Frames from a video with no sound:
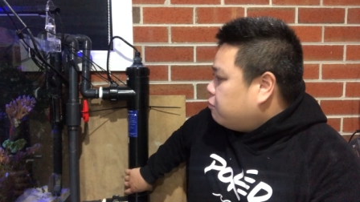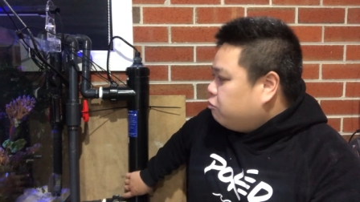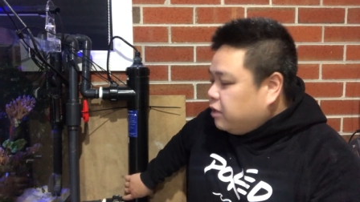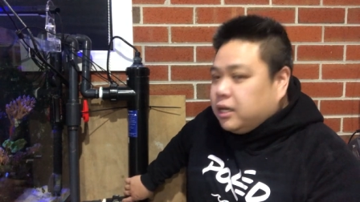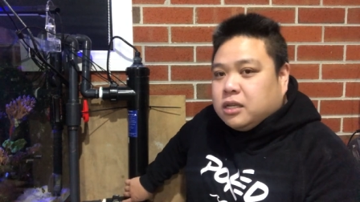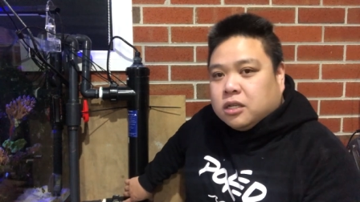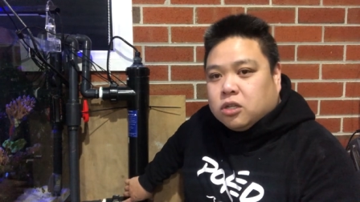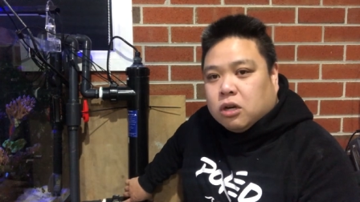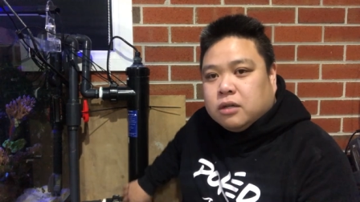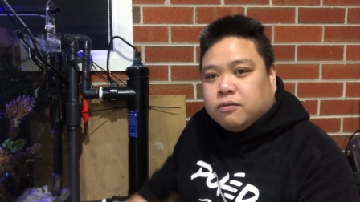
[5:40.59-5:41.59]
really
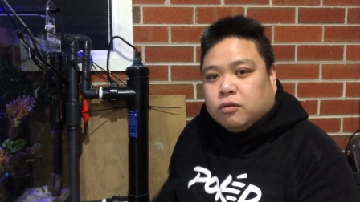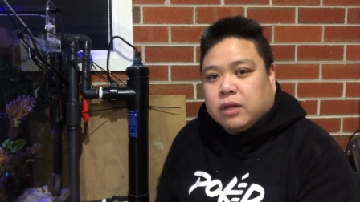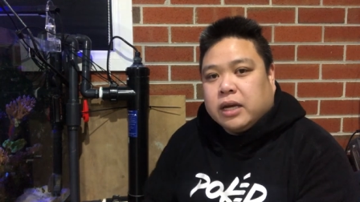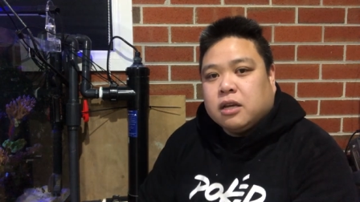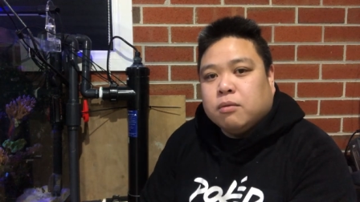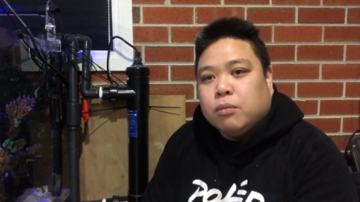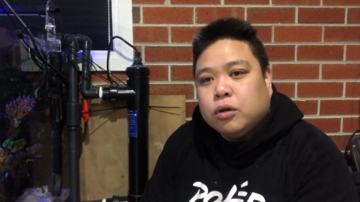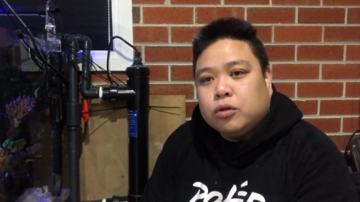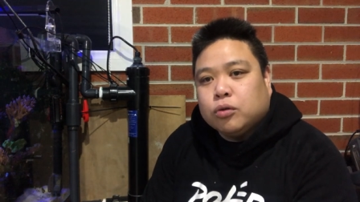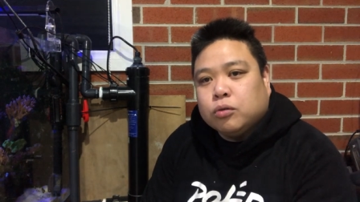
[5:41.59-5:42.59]
designed for that
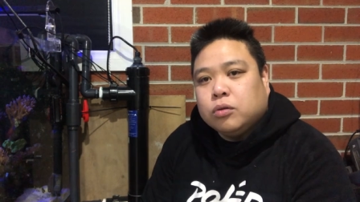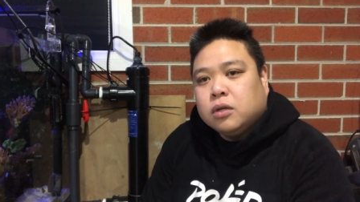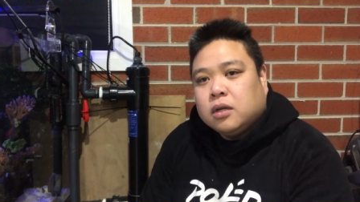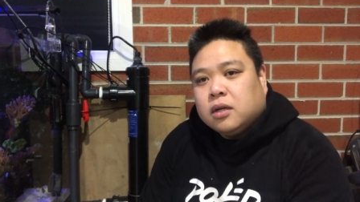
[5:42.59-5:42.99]
commercial